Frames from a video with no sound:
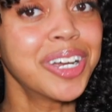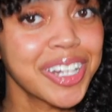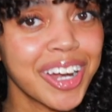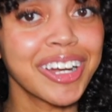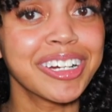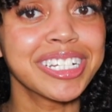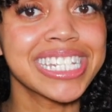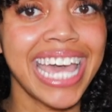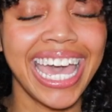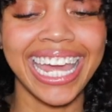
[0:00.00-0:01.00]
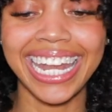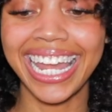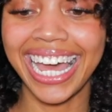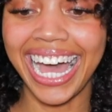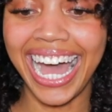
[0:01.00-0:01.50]
curls, and
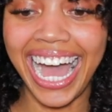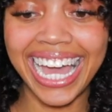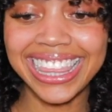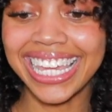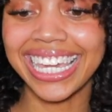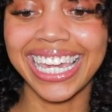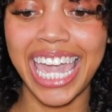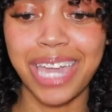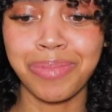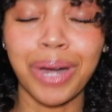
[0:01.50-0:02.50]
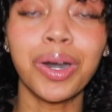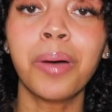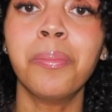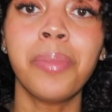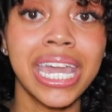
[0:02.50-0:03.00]
I think it came out
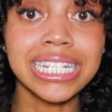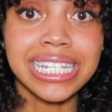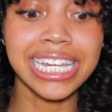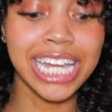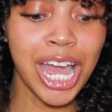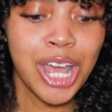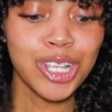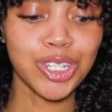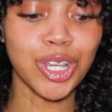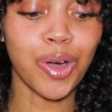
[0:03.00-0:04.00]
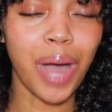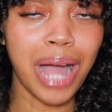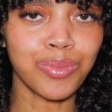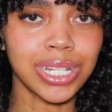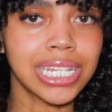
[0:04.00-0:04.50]
amazing, so
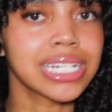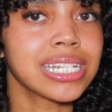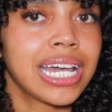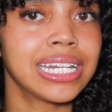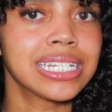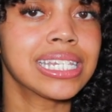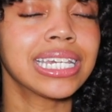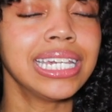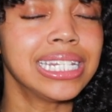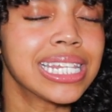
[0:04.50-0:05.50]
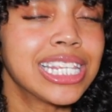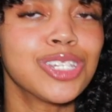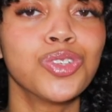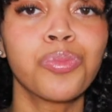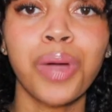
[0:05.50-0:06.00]
I'm really excited to get into these
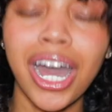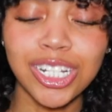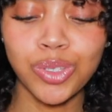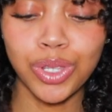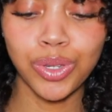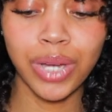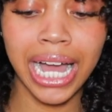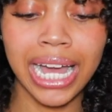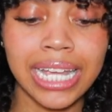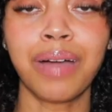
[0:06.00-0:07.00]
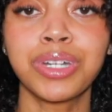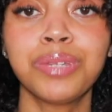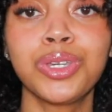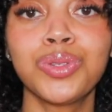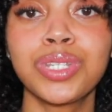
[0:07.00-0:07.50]
new products with you guys. I'm gonna
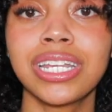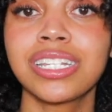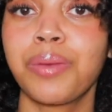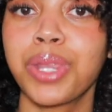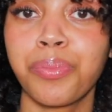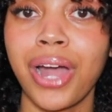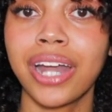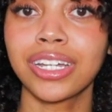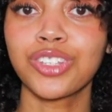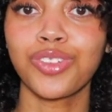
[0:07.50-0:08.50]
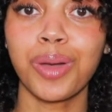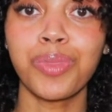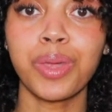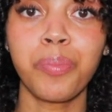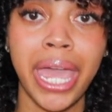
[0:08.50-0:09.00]
be using some of the products from
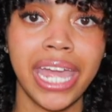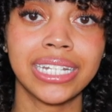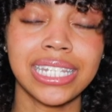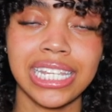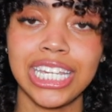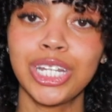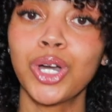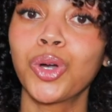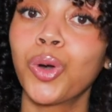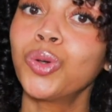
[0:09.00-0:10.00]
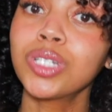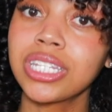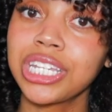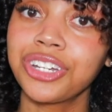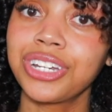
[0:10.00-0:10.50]
the Pantene Gold
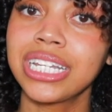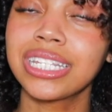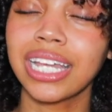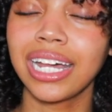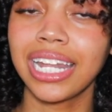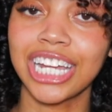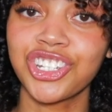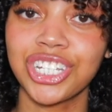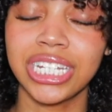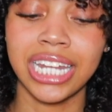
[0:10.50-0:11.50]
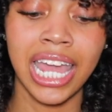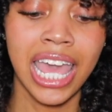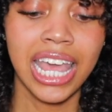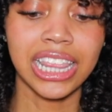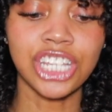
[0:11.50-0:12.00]
Series collection.
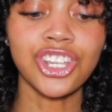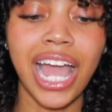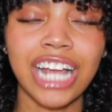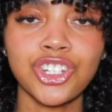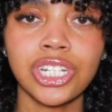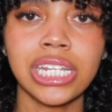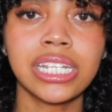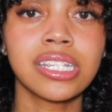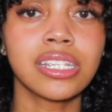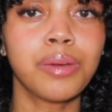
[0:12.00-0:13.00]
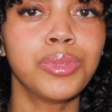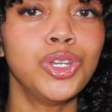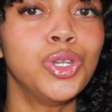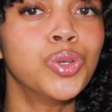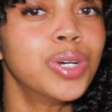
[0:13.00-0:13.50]
These are actually some
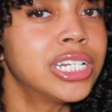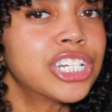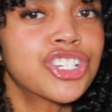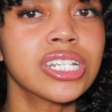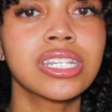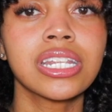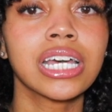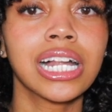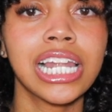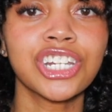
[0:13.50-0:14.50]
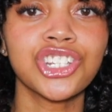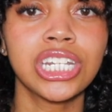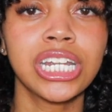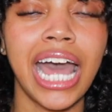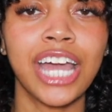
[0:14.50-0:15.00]
new additions to the
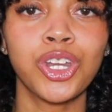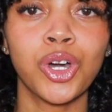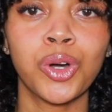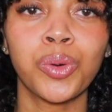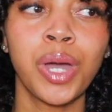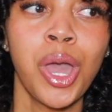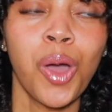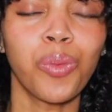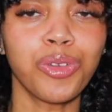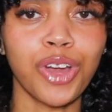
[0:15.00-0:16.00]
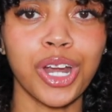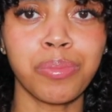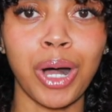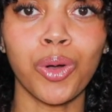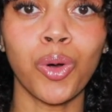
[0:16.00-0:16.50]
collection. I know we've heard
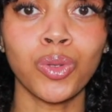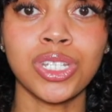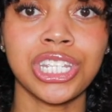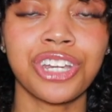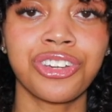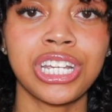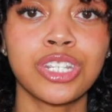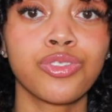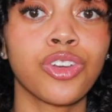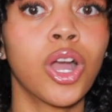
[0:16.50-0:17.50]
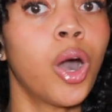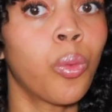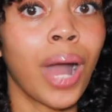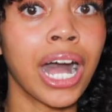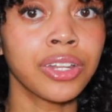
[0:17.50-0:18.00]
about Gold Series for a
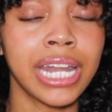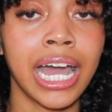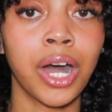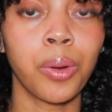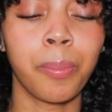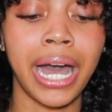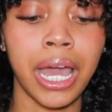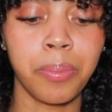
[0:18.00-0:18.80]
while now by